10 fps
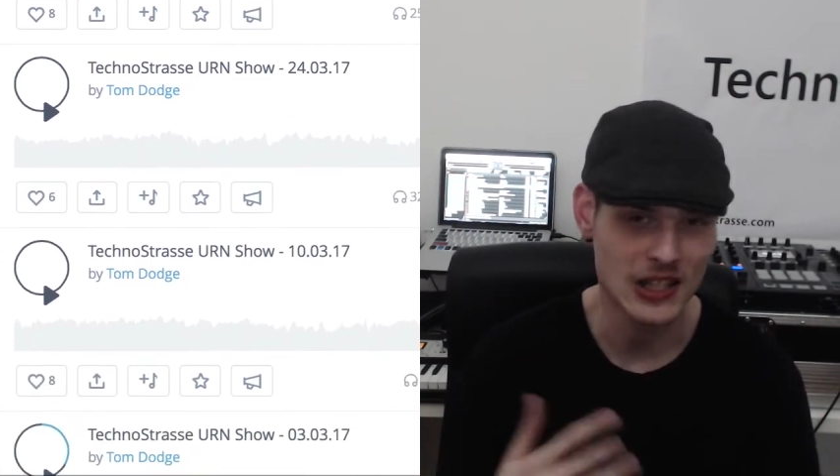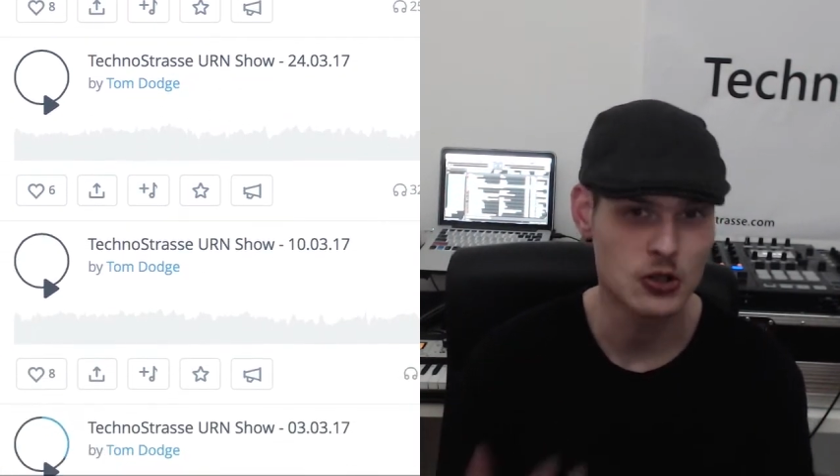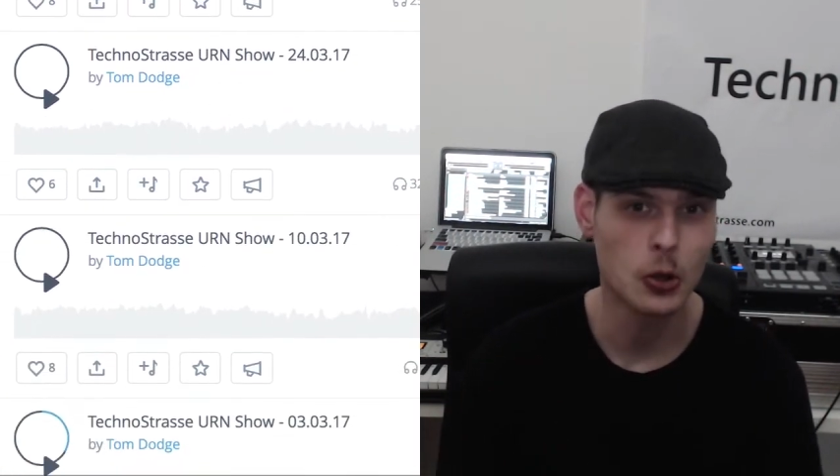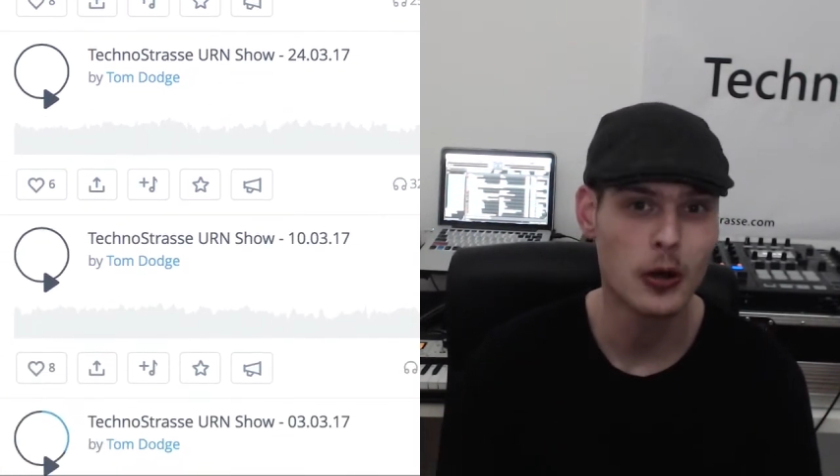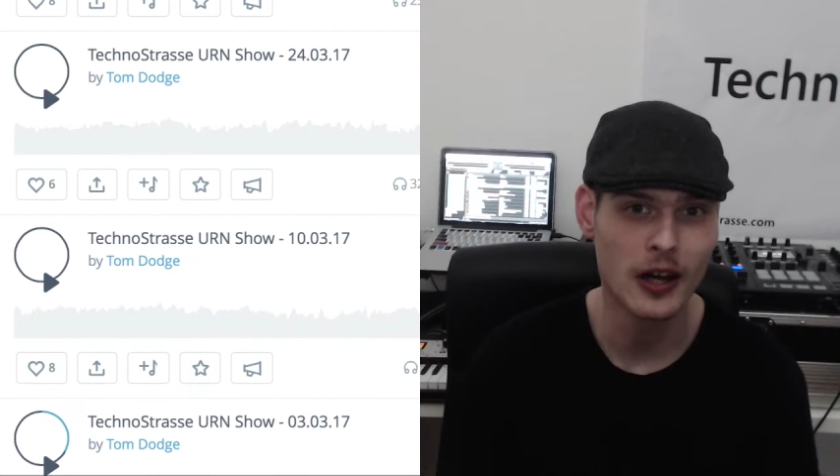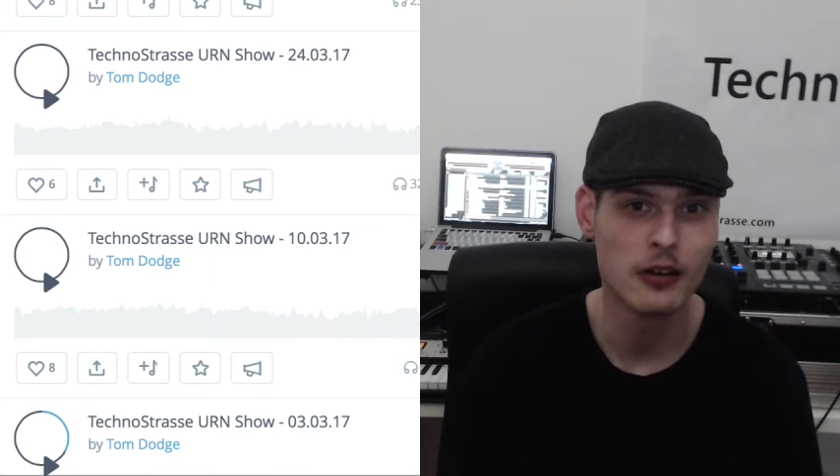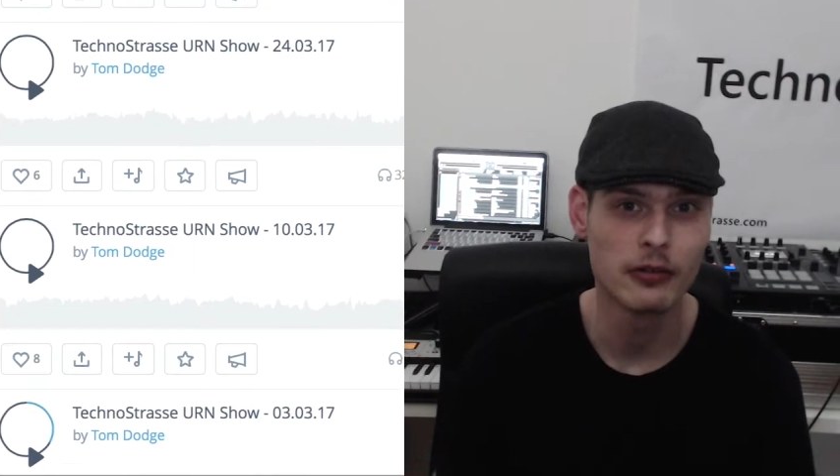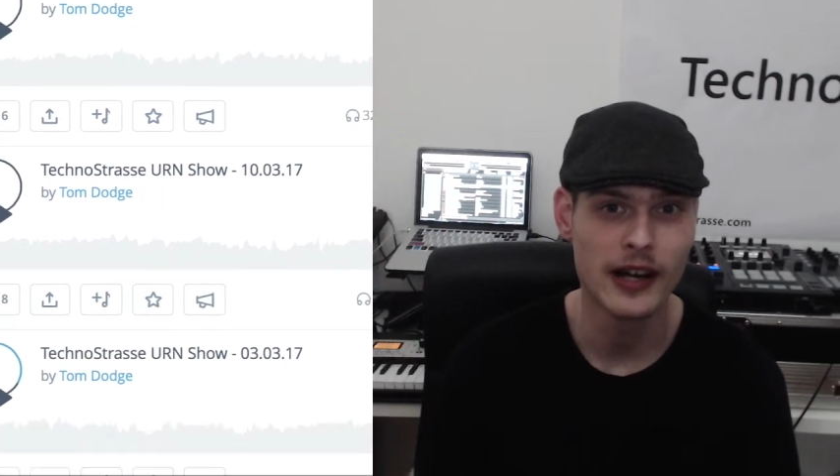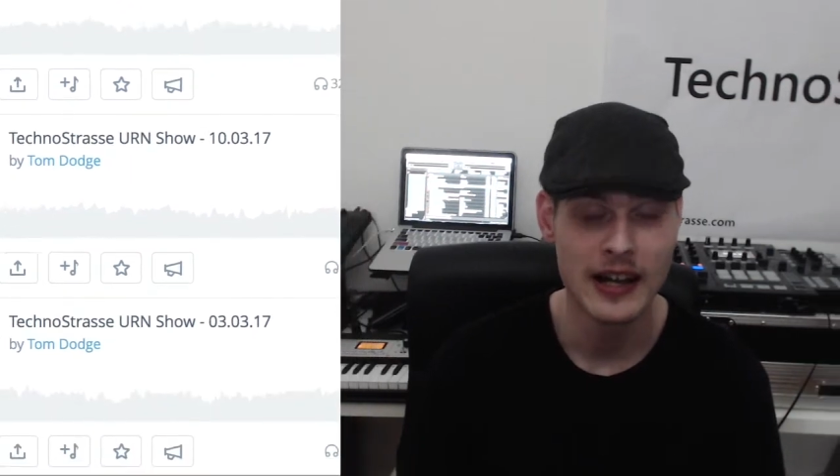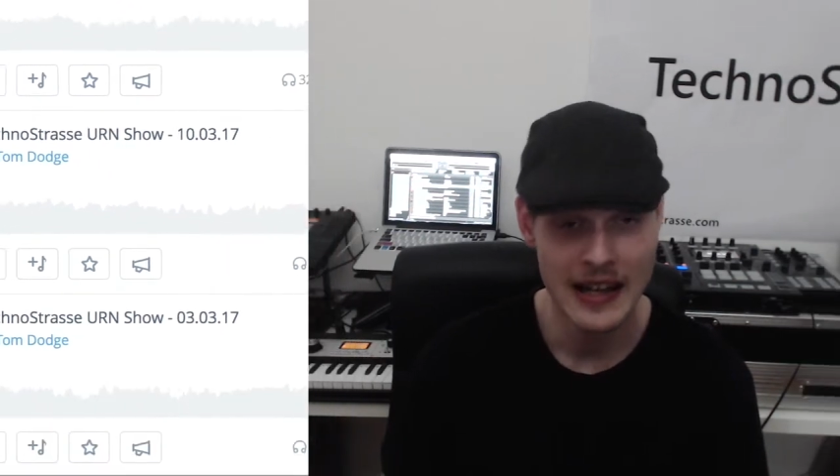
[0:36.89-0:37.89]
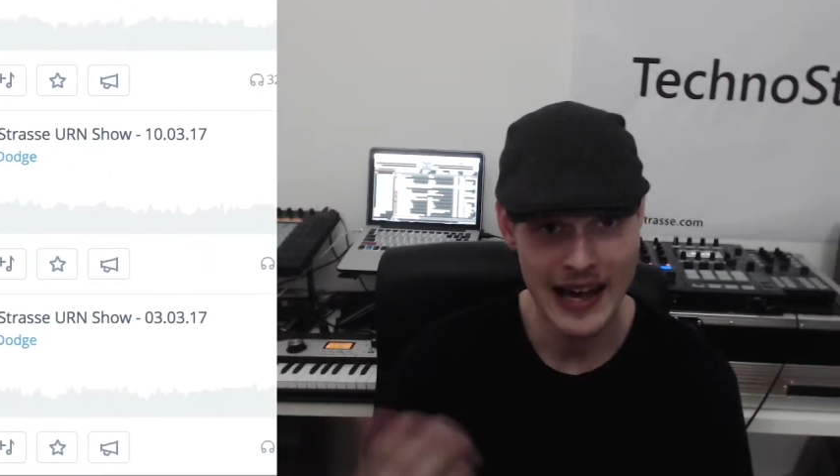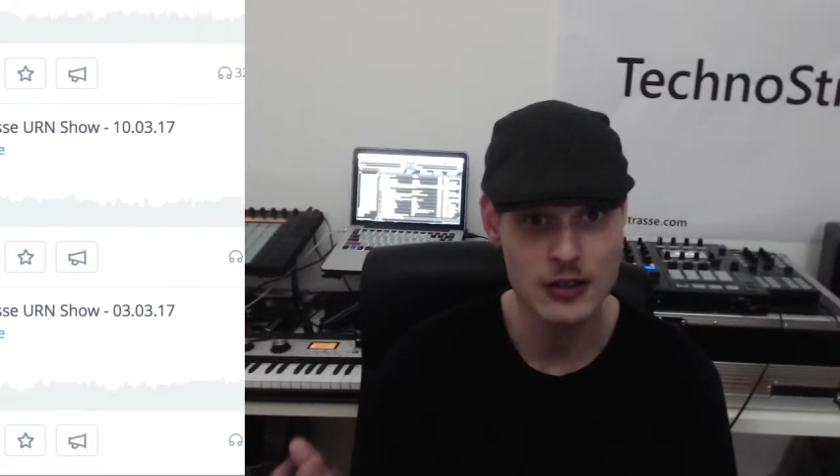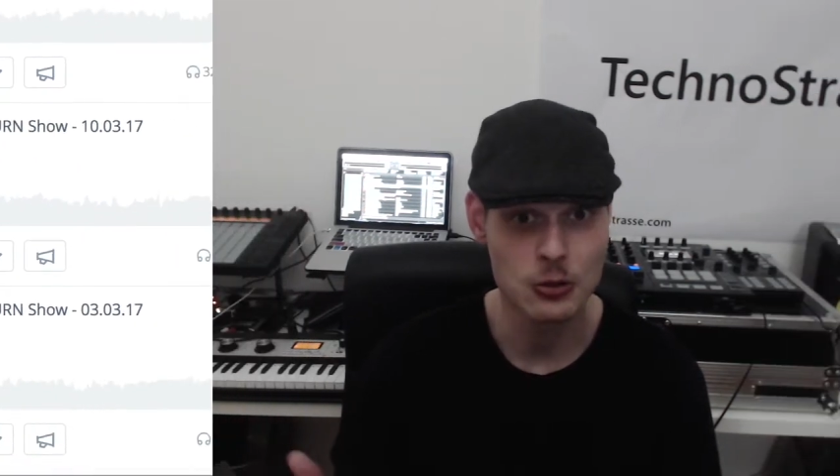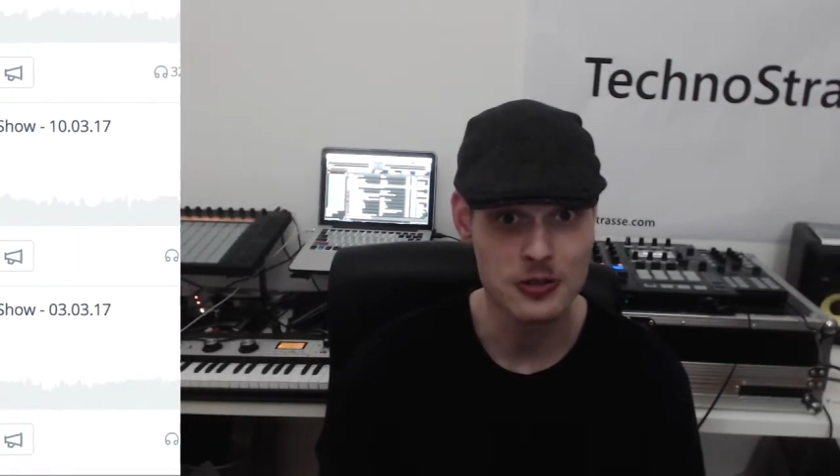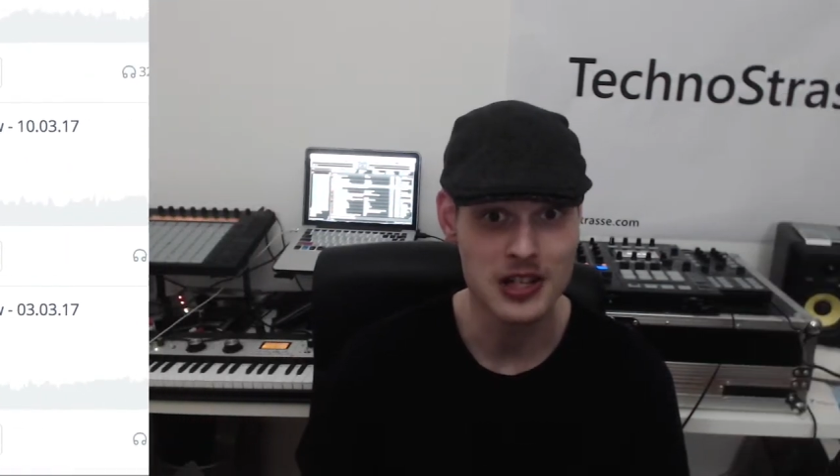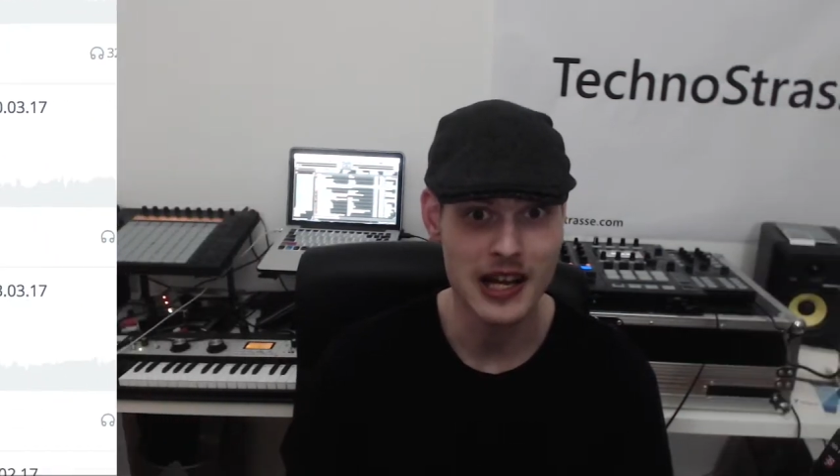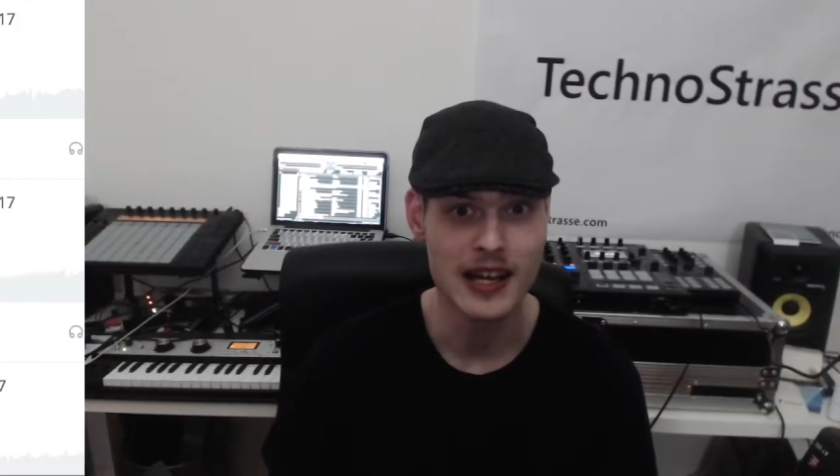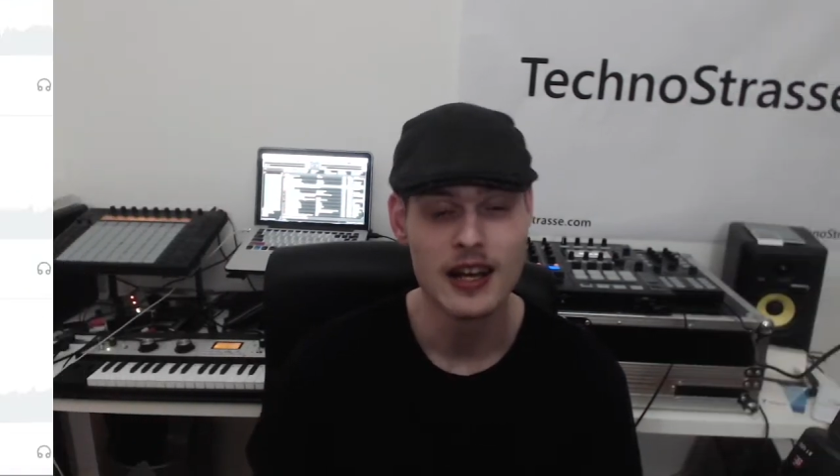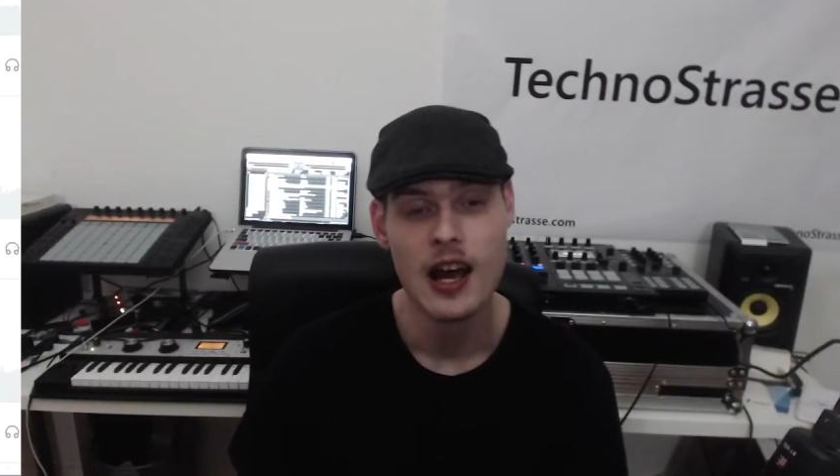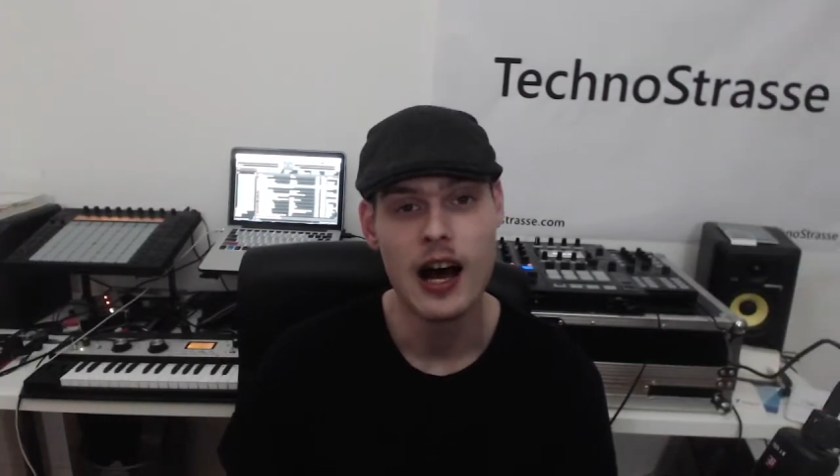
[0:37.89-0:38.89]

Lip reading: I talk over it, as you'll see.